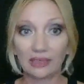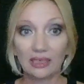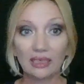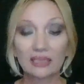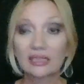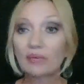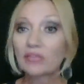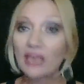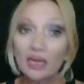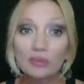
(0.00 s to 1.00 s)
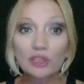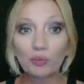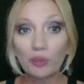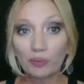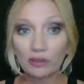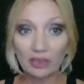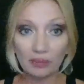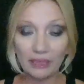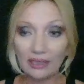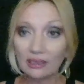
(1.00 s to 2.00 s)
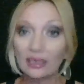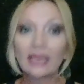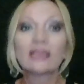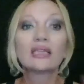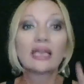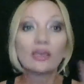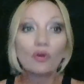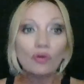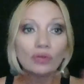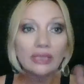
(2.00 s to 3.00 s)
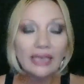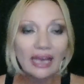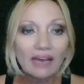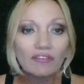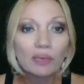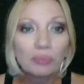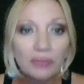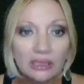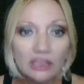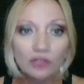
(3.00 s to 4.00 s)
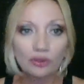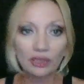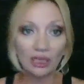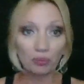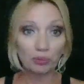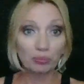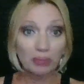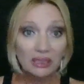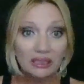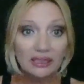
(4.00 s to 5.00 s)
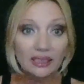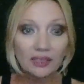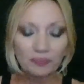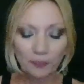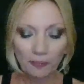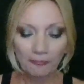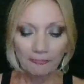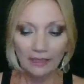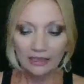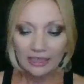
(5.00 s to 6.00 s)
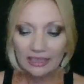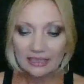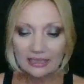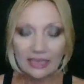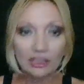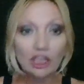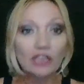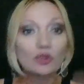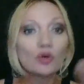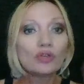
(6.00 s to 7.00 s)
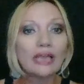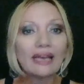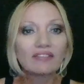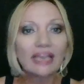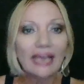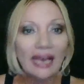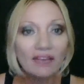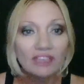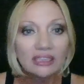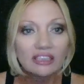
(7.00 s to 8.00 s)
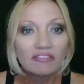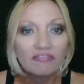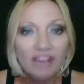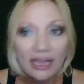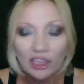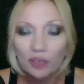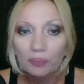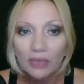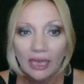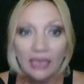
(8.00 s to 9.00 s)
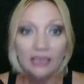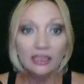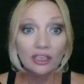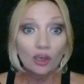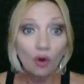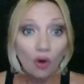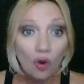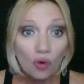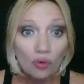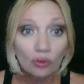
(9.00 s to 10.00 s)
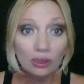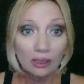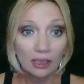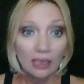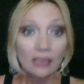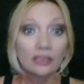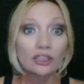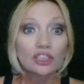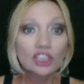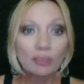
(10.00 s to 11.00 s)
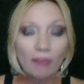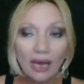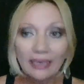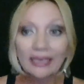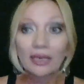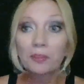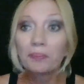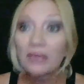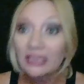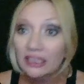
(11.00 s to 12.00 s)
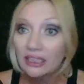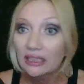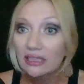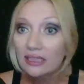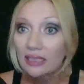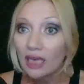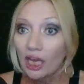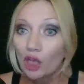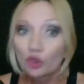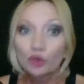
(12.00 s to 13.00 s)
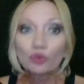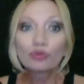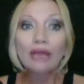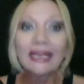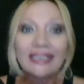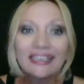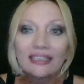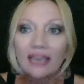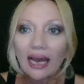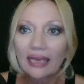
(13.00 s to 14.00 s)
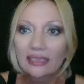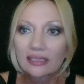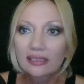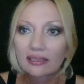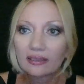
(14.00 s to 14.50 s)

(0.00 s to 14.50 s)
Sometimes people come in and they only have ability or capability. Like I said, they haven't developed their own shamanic abilities to recognize